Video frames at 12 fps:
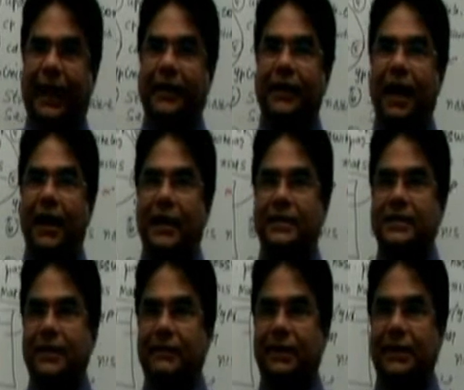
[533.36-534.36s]
And the
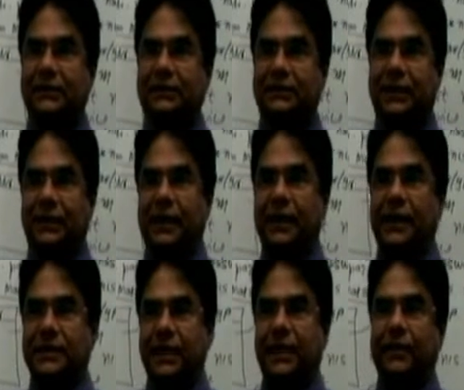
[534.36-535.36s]
highest level
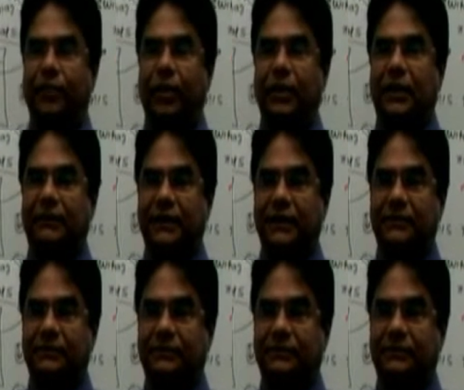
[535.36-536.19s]
is the default level.